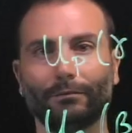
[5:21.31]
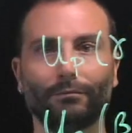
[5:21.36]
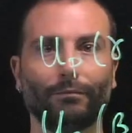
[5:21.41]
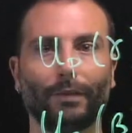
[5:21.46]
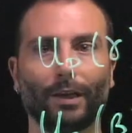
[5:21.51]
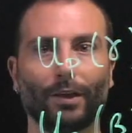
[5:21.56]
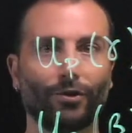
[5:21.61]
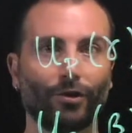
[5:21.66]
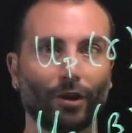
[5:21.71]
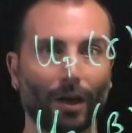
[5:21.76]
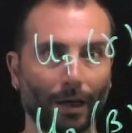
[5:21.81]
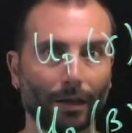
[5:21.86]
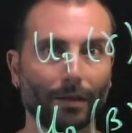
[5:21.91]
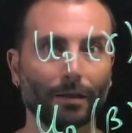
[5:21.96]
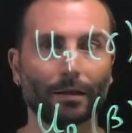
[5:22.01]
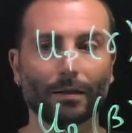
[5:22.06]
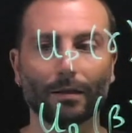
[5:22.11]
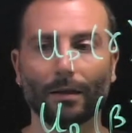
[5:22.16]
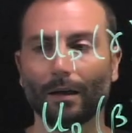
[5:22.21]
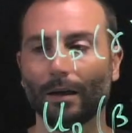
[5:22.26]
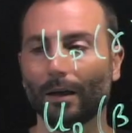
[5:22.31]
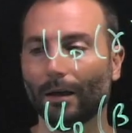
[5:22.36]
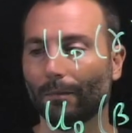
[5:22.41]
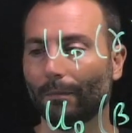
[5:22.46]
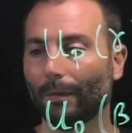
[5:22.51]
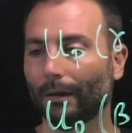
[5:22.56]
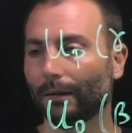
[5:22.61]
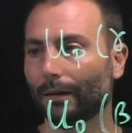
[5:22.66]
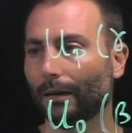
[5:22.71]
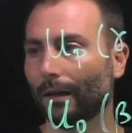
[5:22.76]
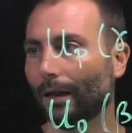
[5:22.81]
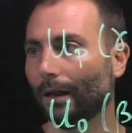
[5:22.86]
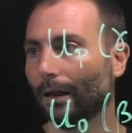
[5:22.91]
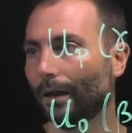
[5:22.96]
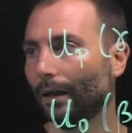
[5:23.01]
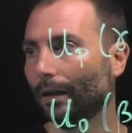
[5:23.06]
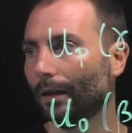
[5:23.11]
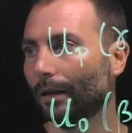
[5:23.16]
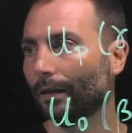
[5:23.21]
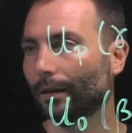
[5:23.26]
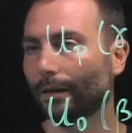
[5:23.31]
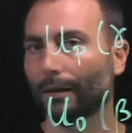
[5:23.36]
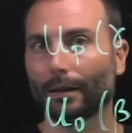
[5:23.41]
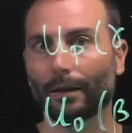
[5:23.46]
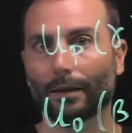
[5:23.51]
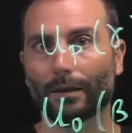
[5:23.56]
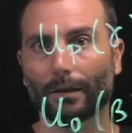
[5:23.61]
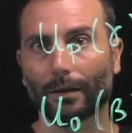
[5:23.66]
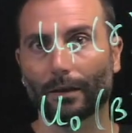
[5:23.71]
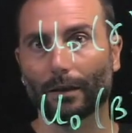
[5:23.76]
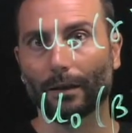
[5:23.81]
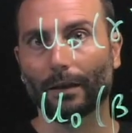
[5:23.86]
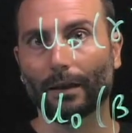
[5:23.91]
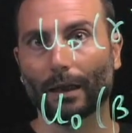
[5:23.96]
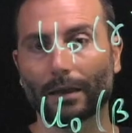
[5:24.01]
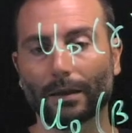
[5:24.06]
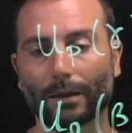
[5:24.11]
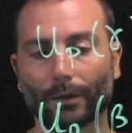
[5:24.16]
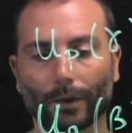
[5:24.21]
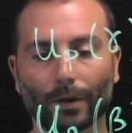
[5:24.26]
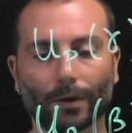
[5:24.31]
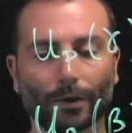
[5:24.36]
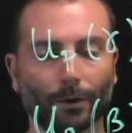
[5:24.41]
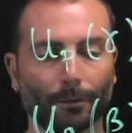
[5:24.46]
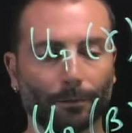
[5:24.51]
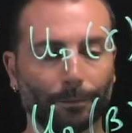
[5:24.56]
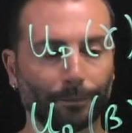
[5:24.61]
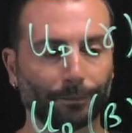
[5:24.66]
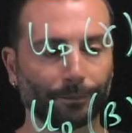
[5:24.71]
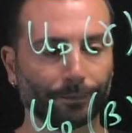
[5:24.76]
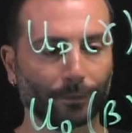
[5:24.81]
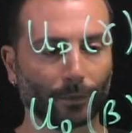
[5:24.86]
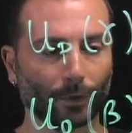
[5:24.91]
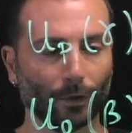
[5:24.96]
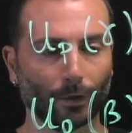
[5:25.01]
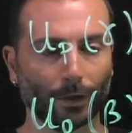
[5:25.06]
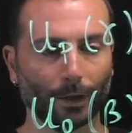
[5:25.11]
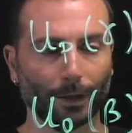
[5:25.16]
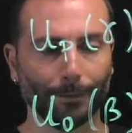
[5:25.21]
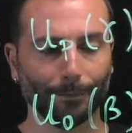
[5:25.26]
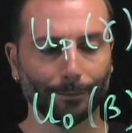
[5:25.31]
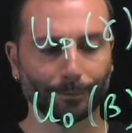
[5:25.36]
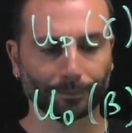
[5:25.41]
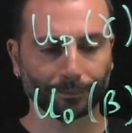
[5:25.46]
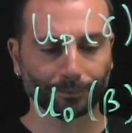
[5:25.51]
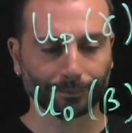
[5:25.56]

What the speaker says: by chance, but it has a reason. Okay?